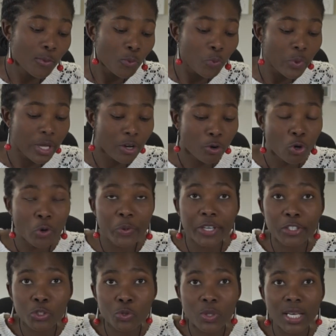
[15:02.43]
we are
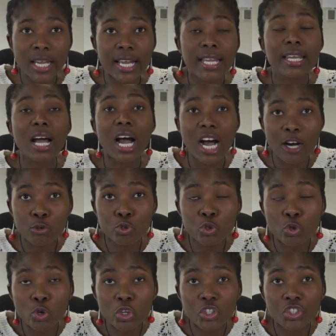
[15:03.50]
going to learn how
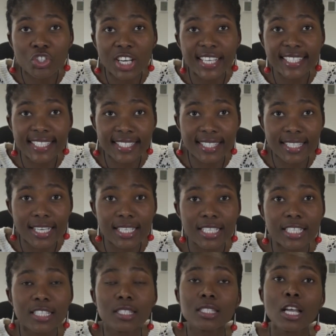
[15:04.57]
to construct a
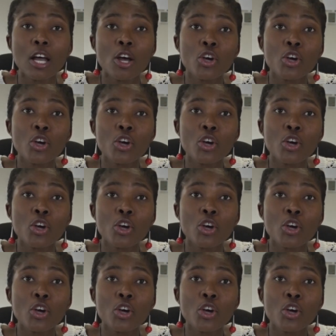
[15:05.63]
sentence